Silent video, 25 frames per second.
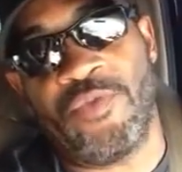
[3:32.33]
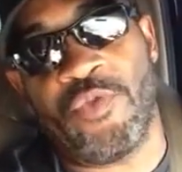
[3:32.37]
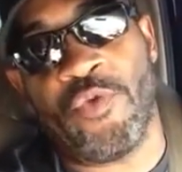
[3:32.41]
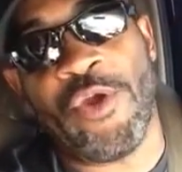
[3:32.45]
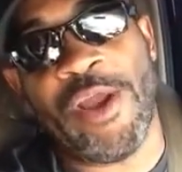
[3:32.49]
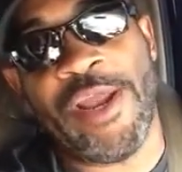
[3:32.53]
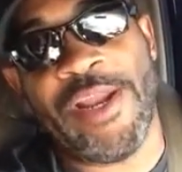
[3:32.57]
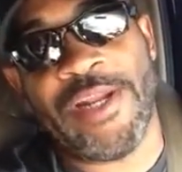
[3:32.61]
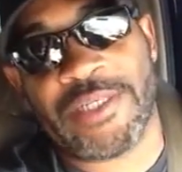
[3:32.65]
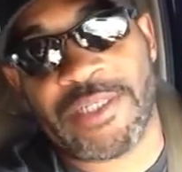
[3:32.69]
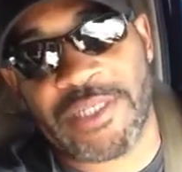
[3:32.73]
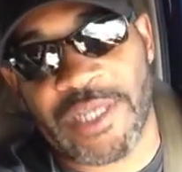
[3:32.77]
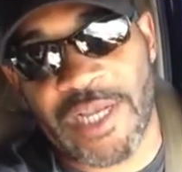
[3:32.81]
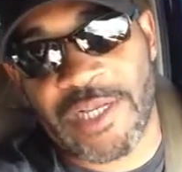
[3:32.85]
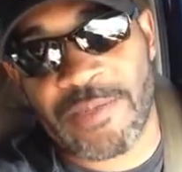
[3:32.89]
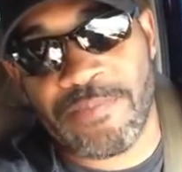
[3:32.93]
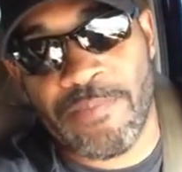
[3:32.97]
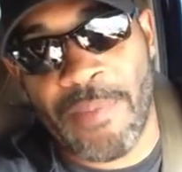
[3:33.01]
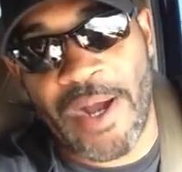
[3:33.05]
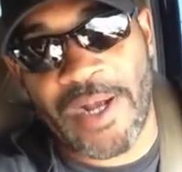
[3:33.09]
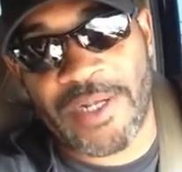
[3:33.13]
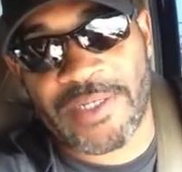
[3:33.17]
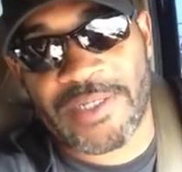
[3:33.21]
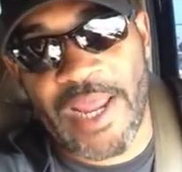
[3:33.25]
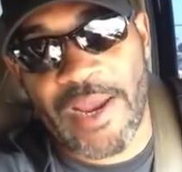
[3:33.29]
three to six
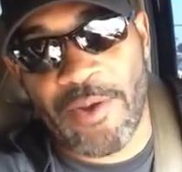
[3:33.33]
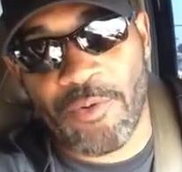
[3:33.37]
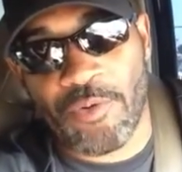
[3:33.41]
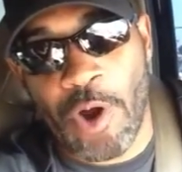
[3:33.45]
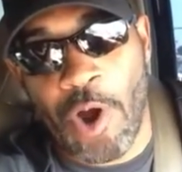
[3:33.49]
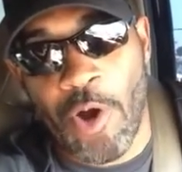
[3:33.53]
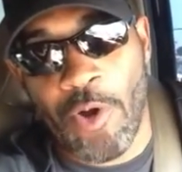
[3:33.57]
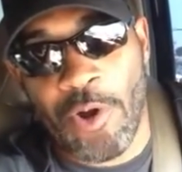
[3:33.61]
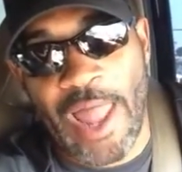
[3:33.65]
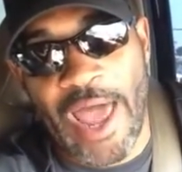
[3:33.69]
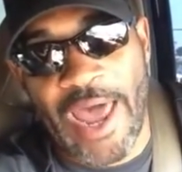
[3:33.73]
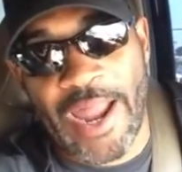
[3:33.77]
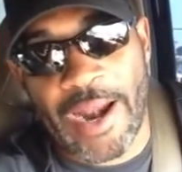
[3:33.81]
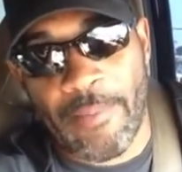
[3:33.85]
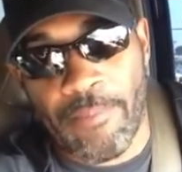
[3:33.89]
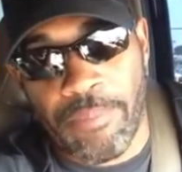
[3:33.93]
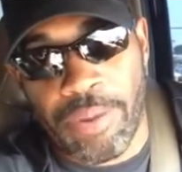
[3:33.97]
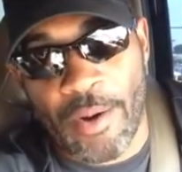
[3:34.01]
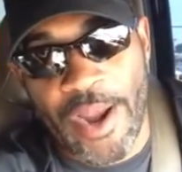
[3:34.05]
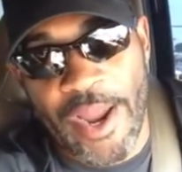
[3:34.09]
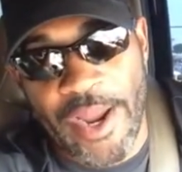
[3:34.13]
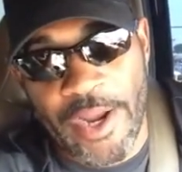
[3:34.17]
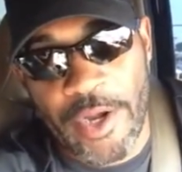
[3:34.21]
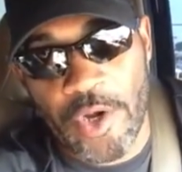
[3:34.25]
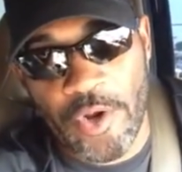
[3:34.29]
months, they roll out a
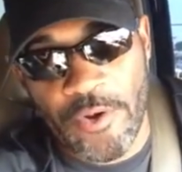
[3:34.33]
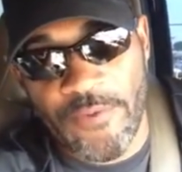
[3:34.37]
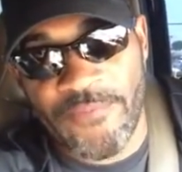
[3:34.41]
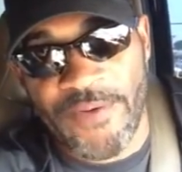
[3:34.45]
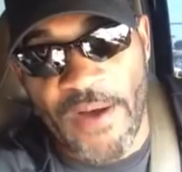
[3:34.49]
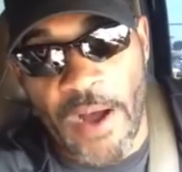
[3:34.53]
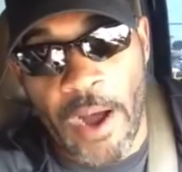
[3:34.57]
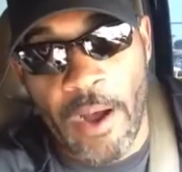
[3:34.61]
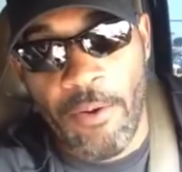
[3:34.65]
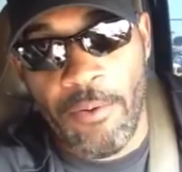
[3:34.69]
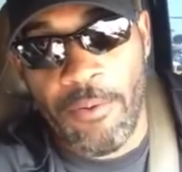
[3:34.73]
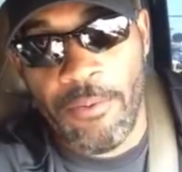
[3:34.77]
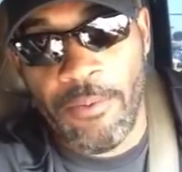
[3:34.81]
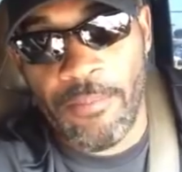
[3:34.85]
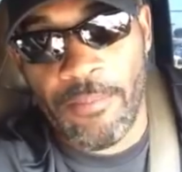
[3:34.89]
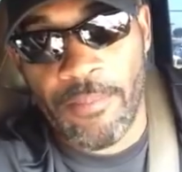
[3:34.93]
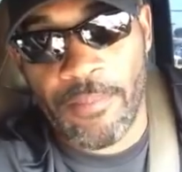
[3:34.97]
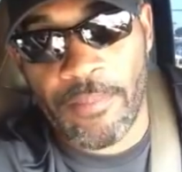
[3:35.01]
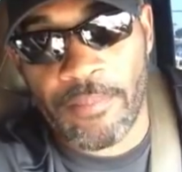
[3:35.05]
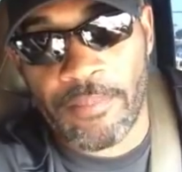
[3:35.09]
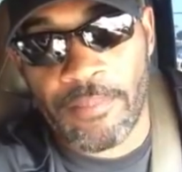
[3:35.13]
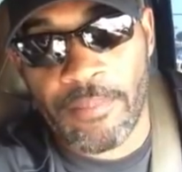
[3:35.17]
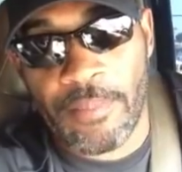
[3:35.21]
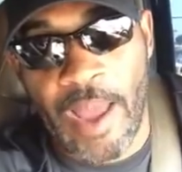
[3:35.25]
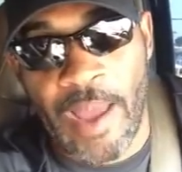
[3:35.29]
brand new phone.
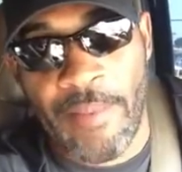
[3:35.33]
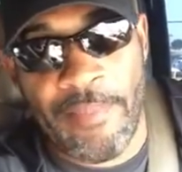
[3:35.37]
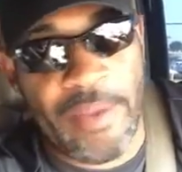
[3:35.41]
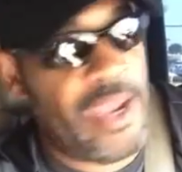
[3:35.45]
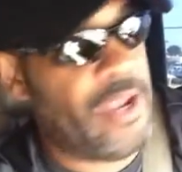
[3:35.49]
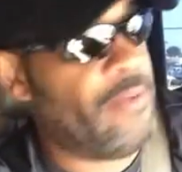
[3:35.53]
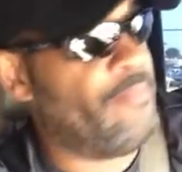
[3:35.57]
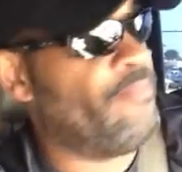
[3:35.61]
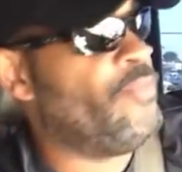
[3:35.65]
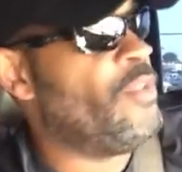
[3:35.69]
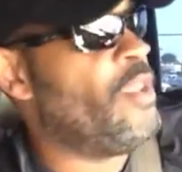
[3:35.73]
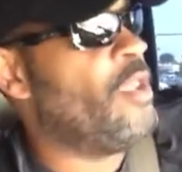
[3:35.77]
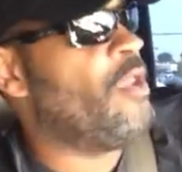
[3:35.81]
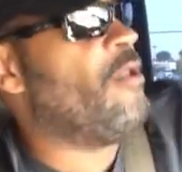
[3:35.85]
I mean,